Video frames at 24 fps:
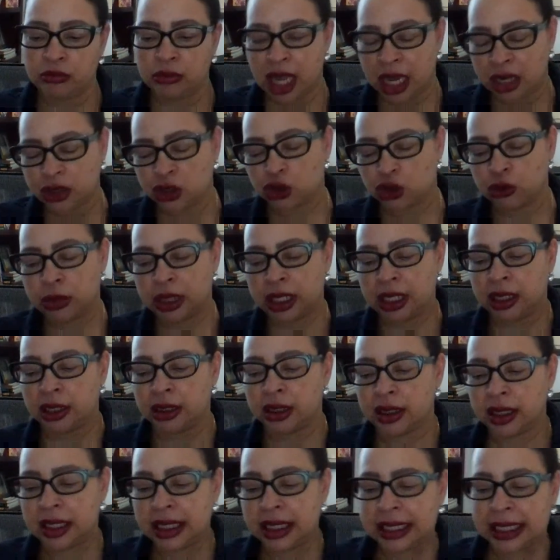
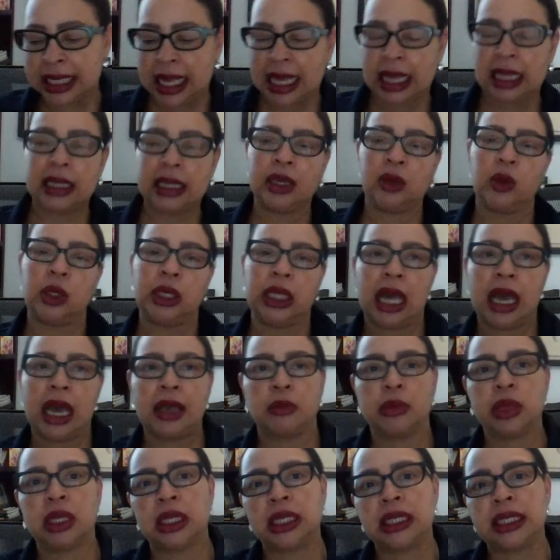measurement, scaling,
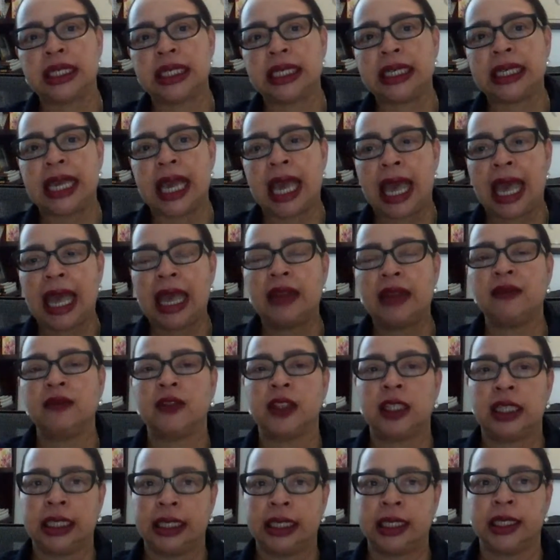reliability, and
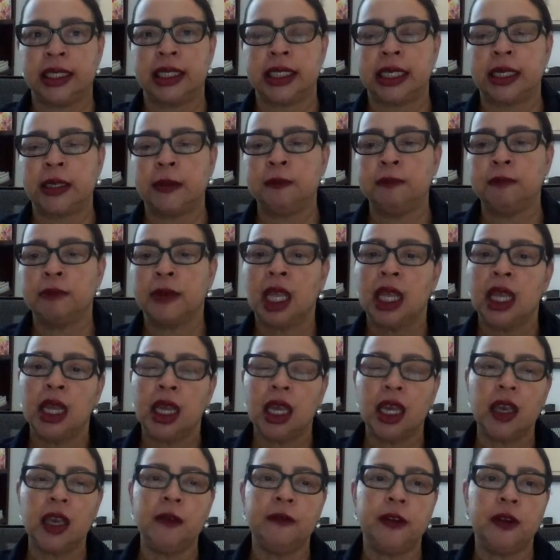validity.
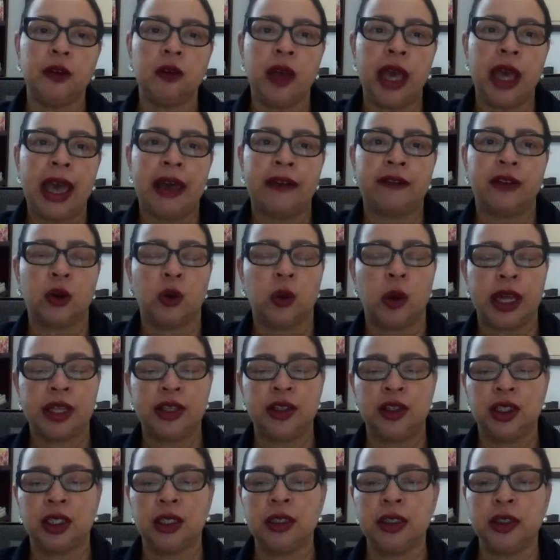If you have
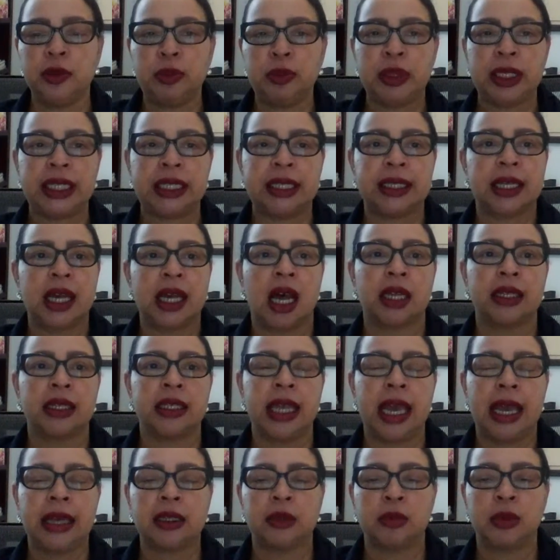questions, please
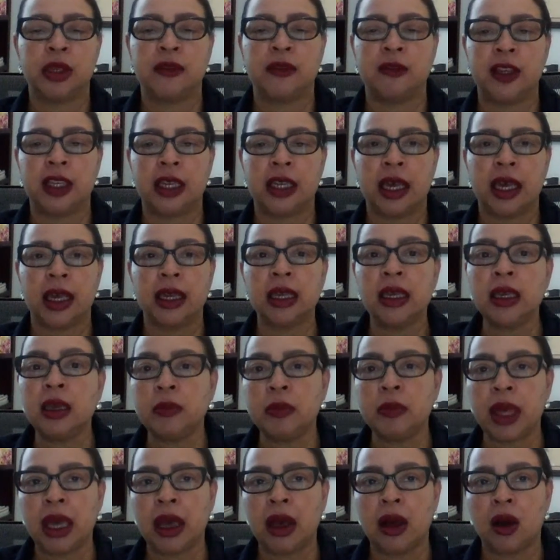contact me via
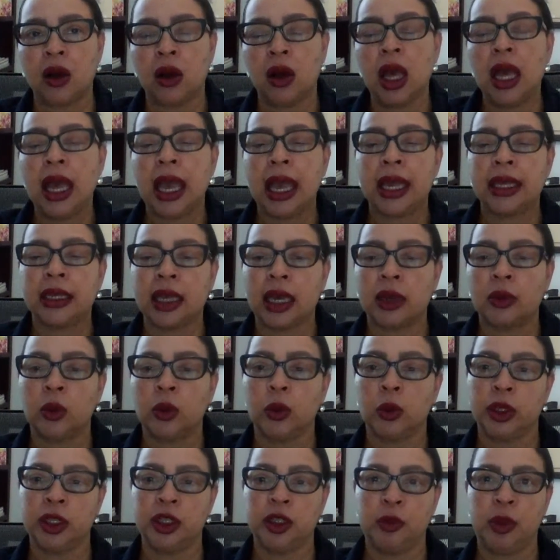email, and I
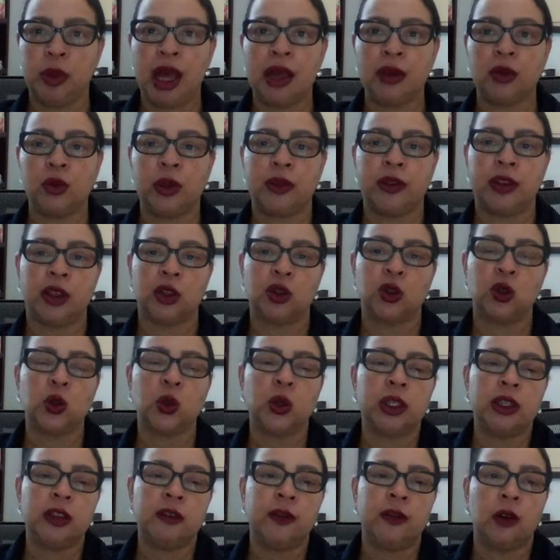will respond within
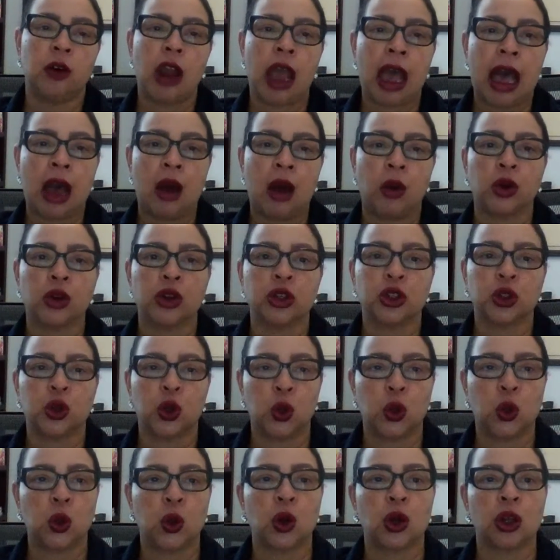24 hours
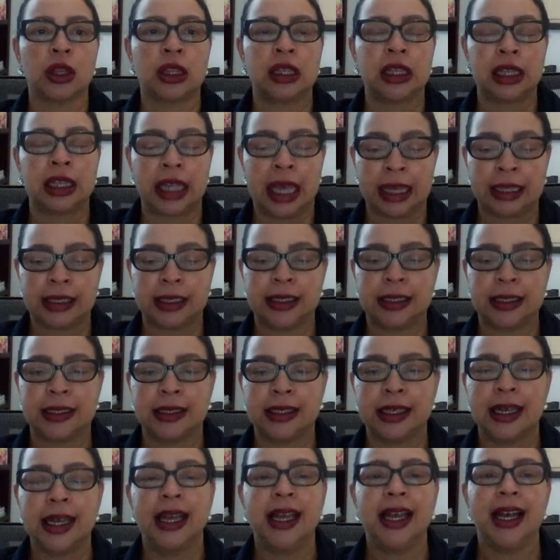or
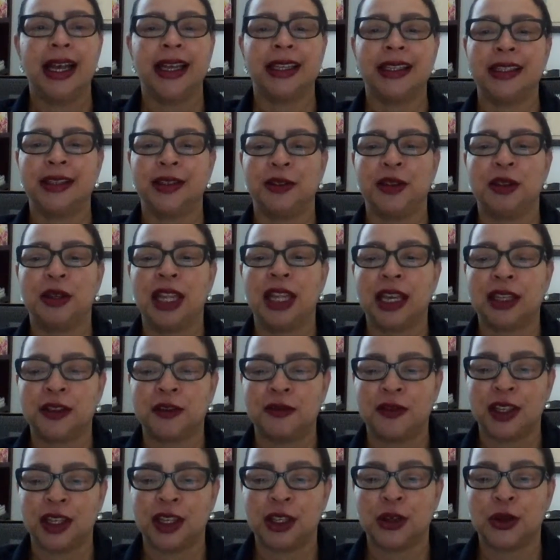less. Until the next
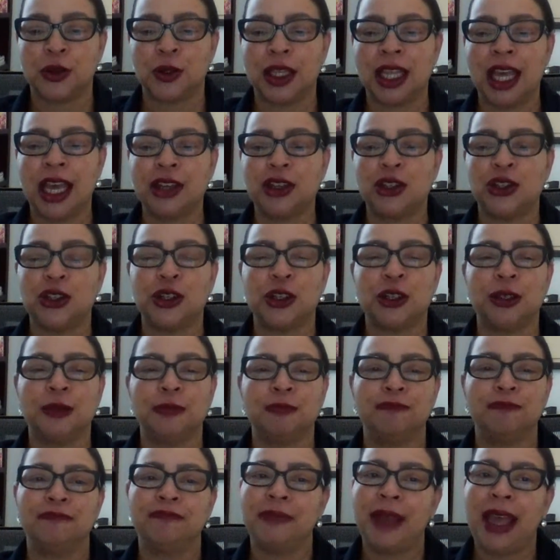video
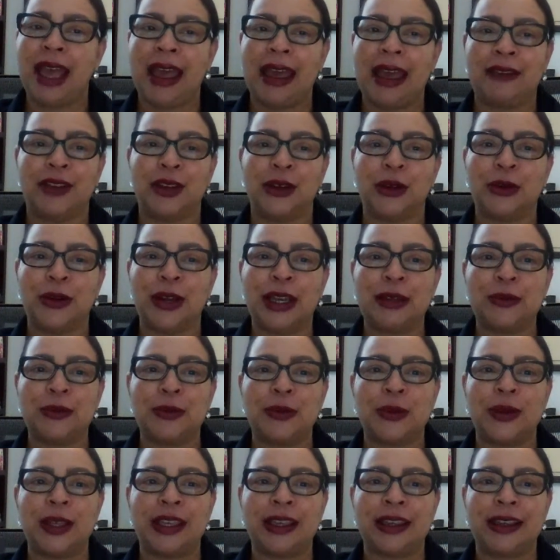lecture, have a great
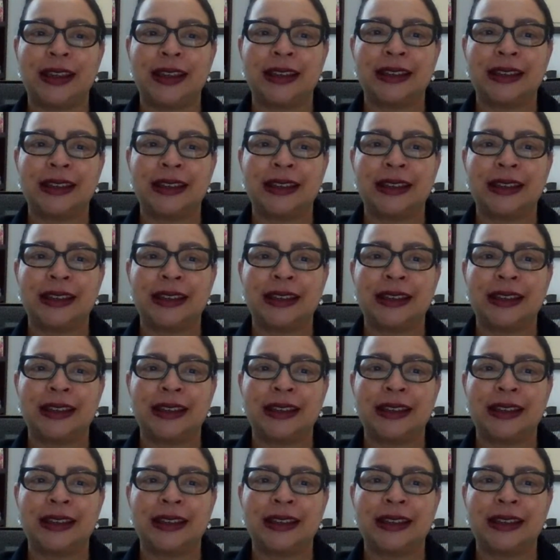week.